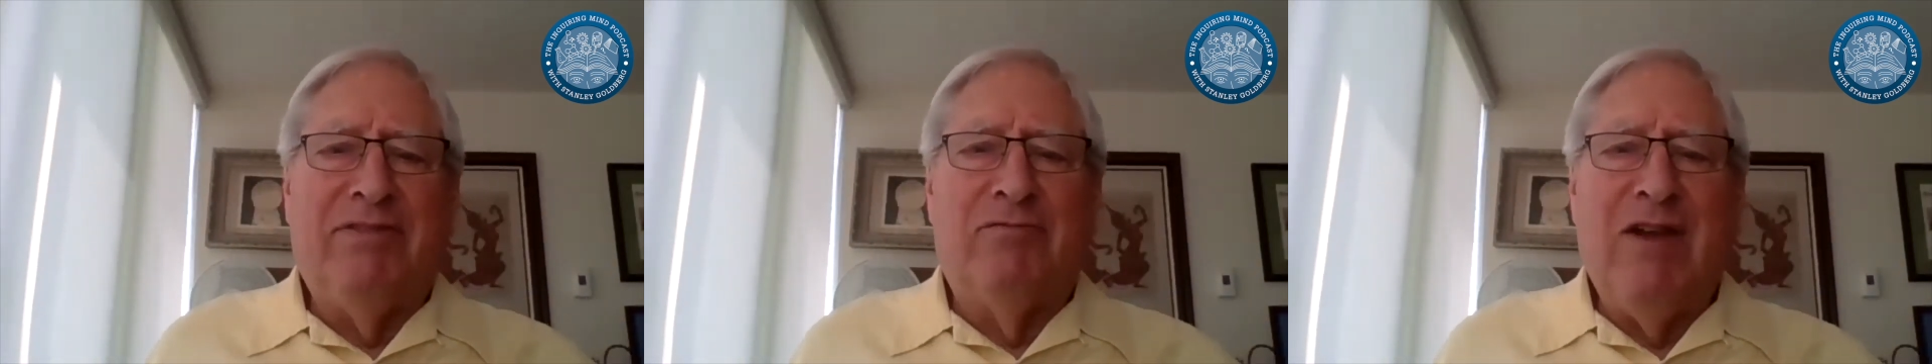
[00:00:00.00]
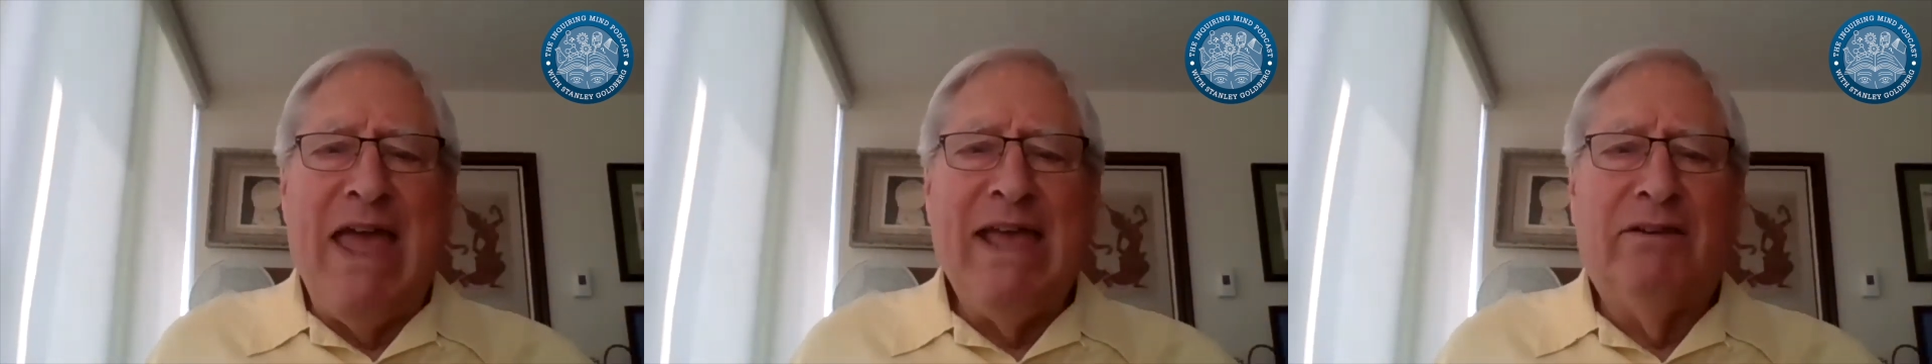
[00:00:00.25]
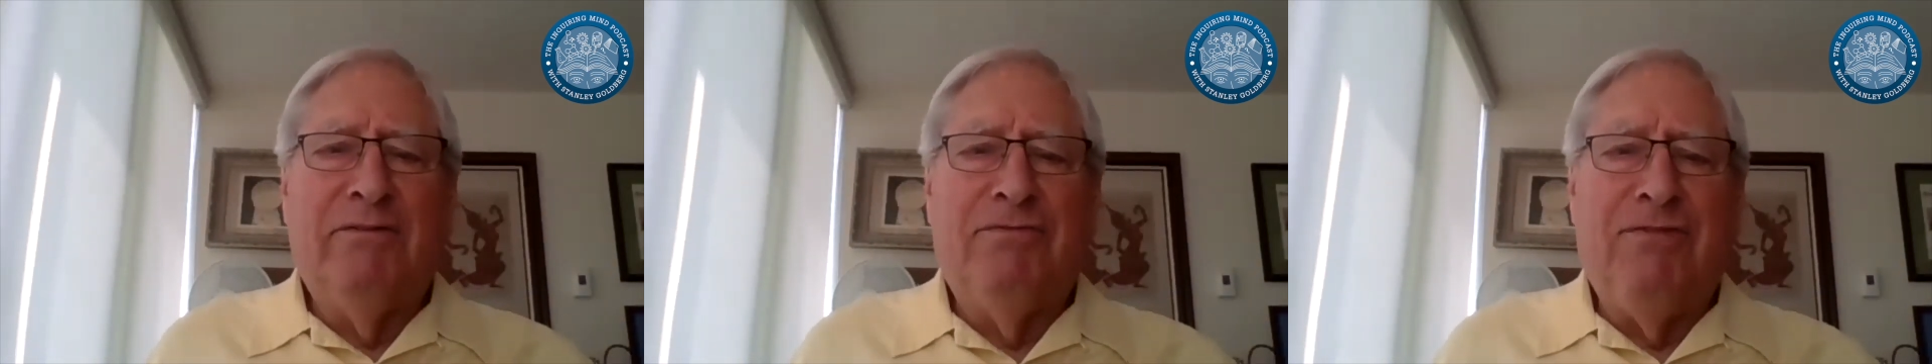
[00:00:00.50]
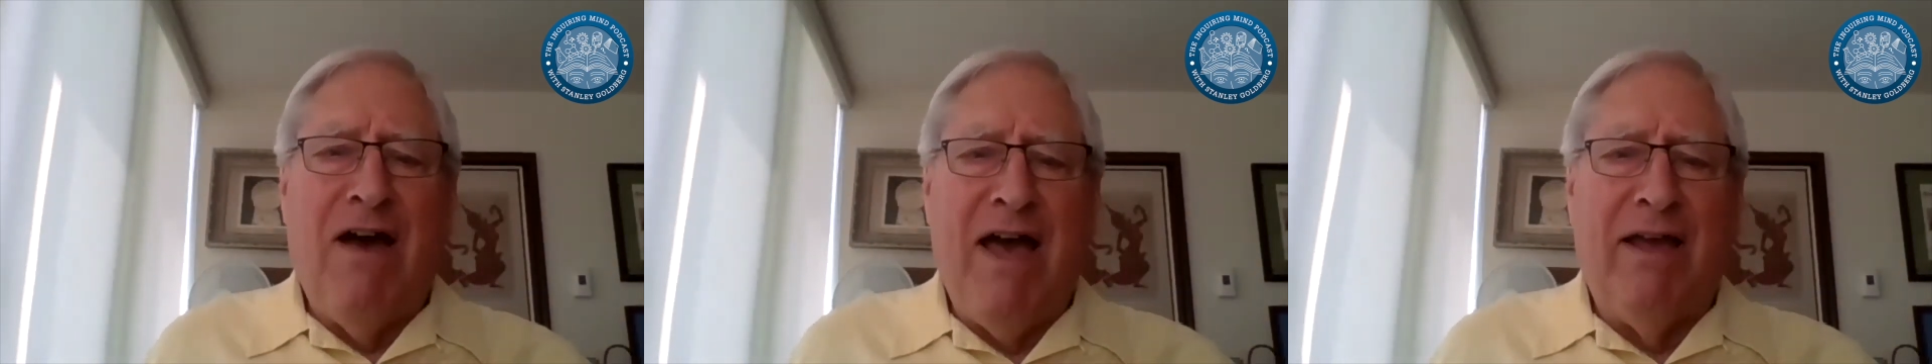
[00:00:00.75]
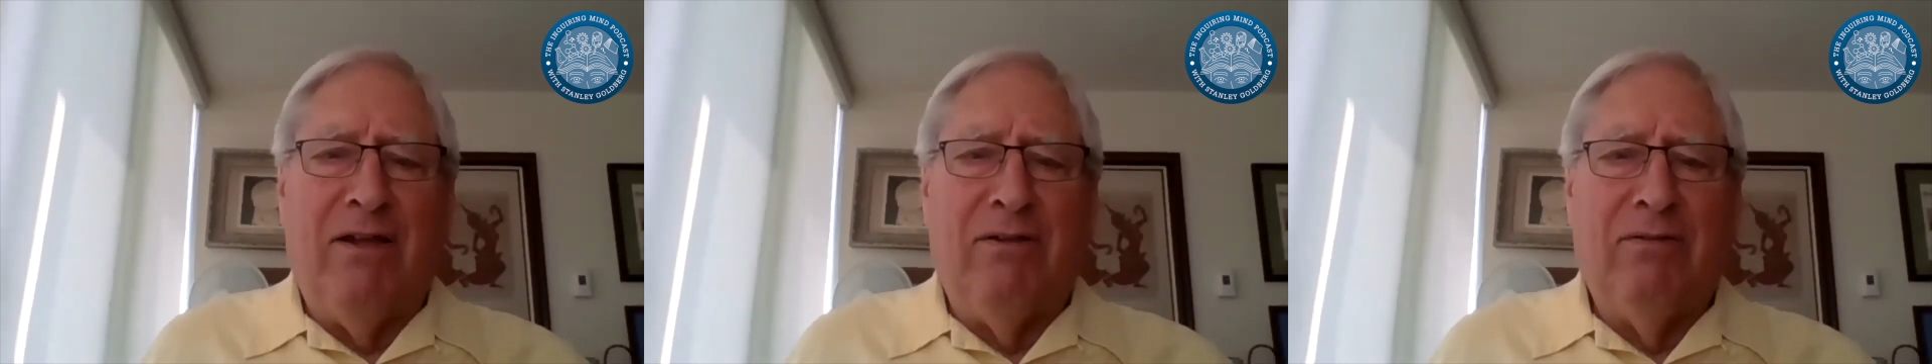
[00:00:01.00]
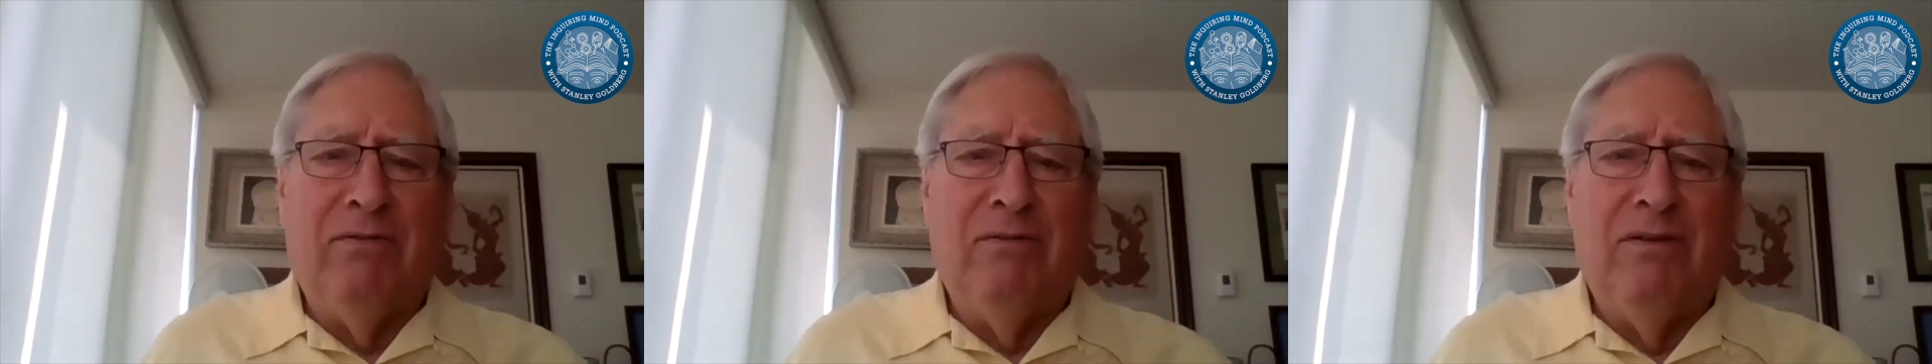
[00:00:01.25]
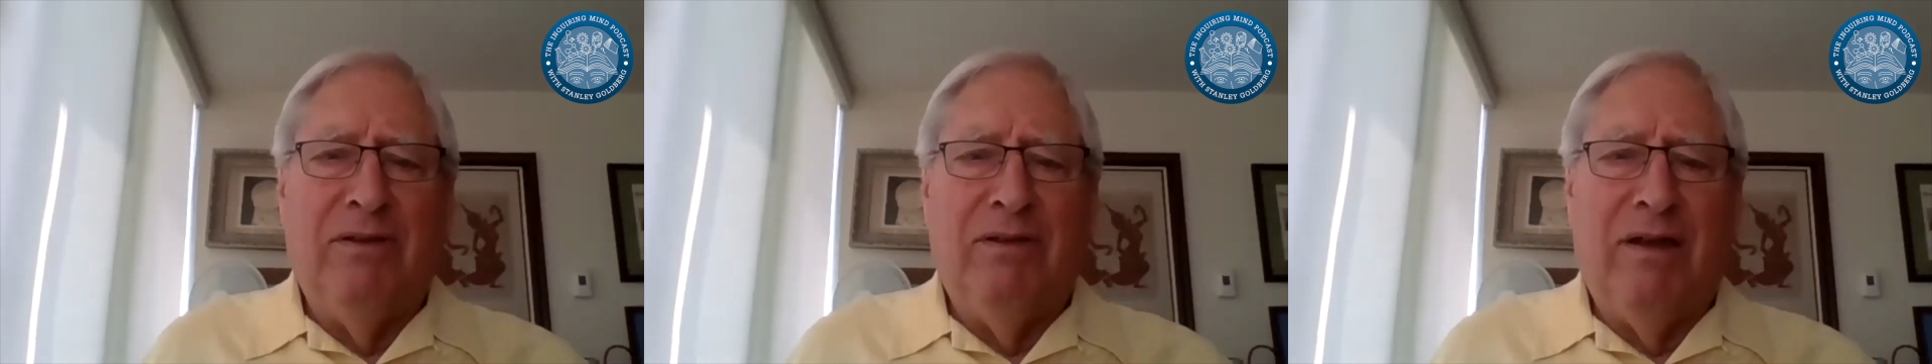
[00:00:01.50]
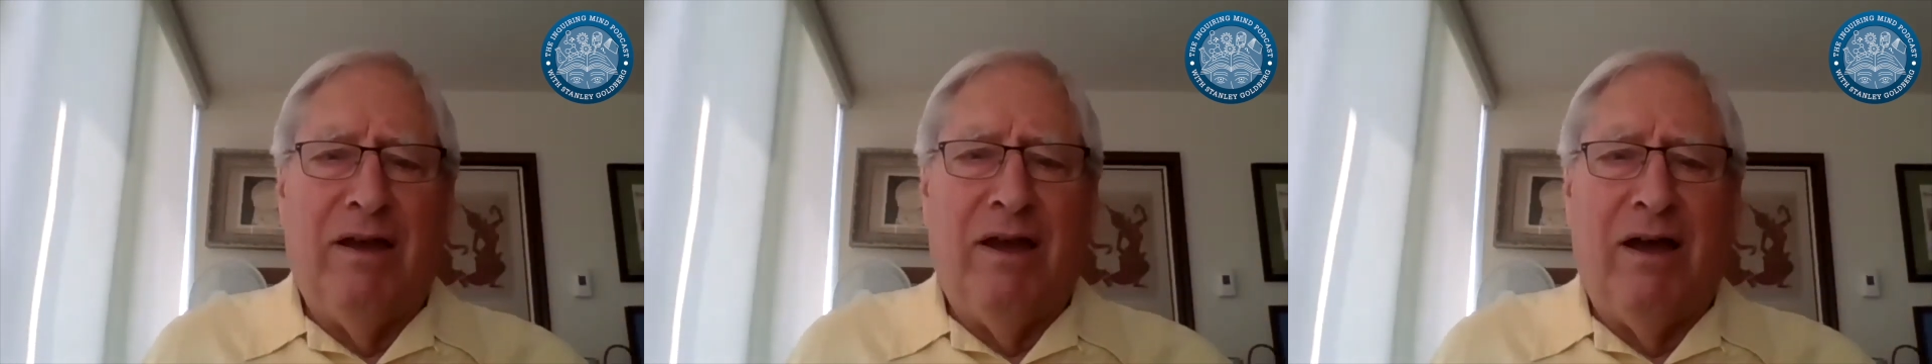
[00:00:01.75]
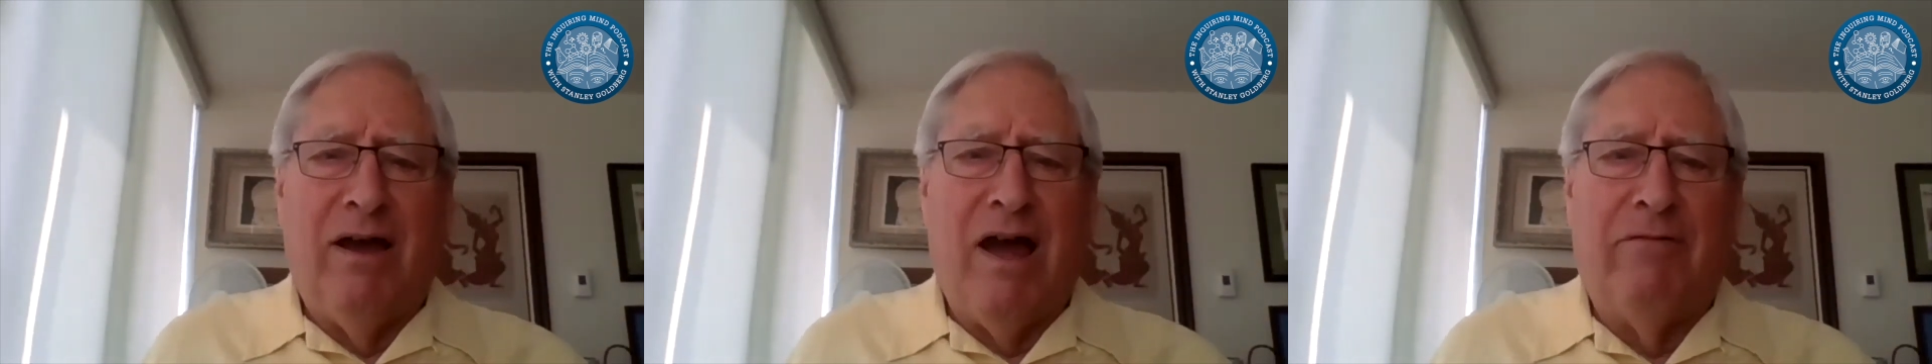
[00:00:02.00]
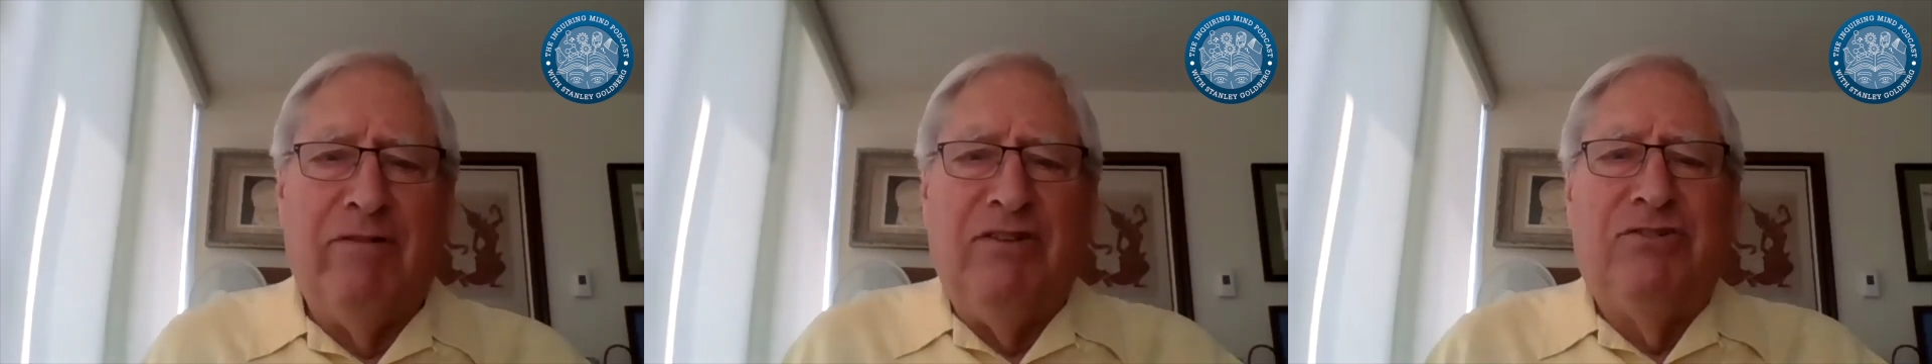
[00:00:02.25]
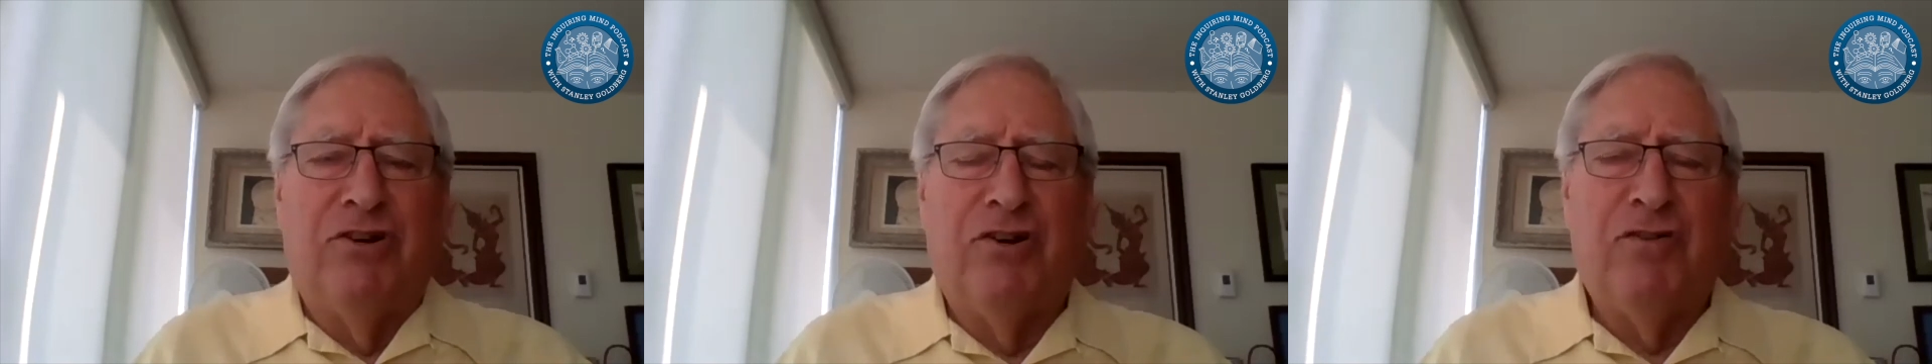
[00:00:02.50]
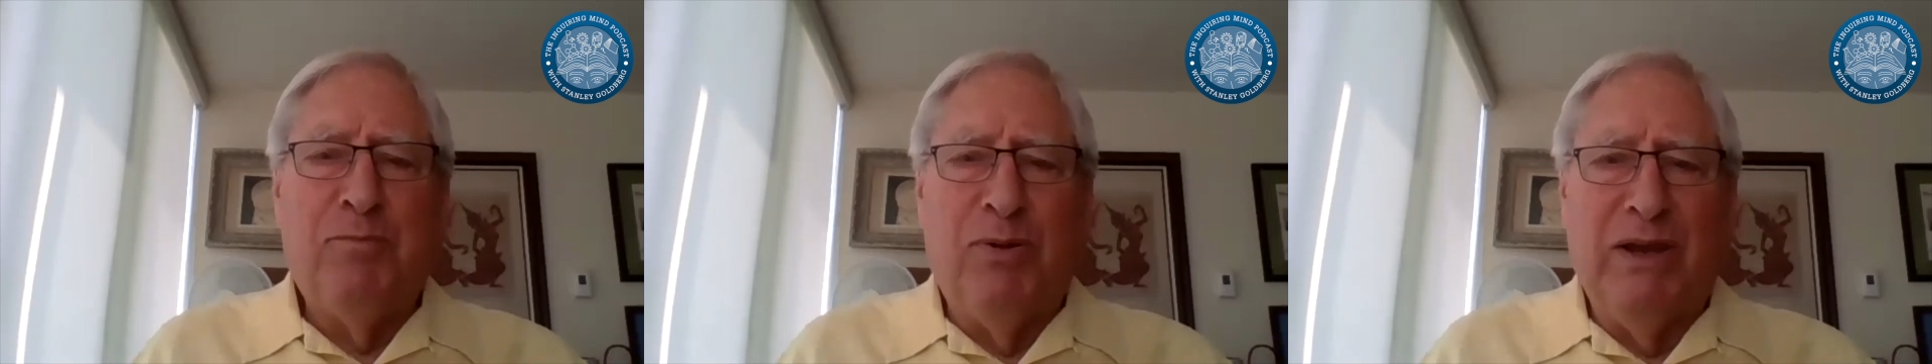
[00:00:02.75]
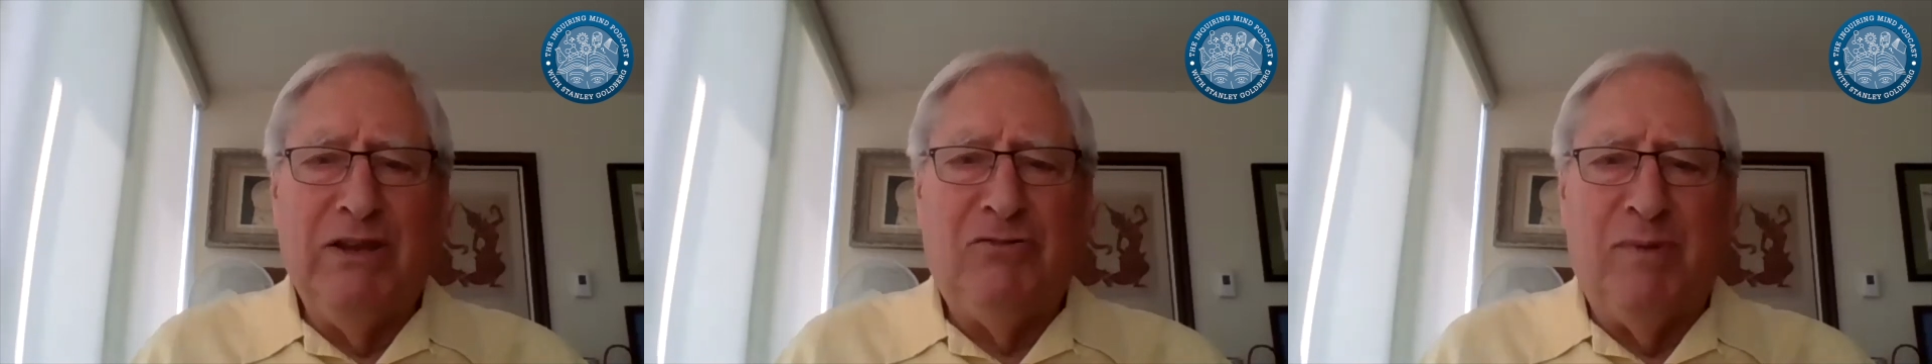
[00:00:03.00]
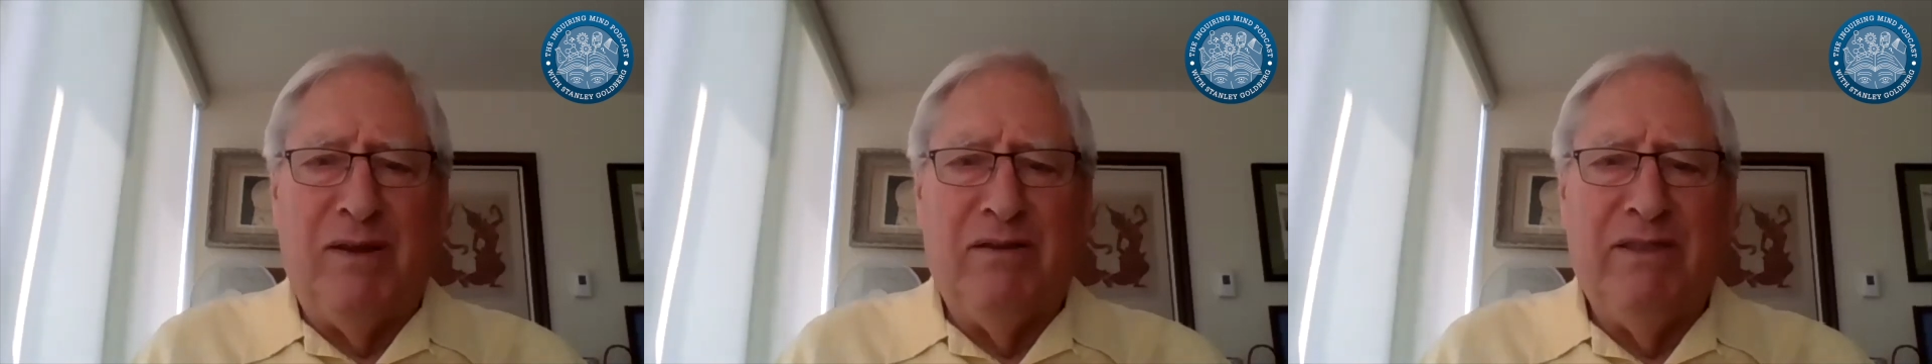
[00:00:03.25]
rank and file are reserve policemen.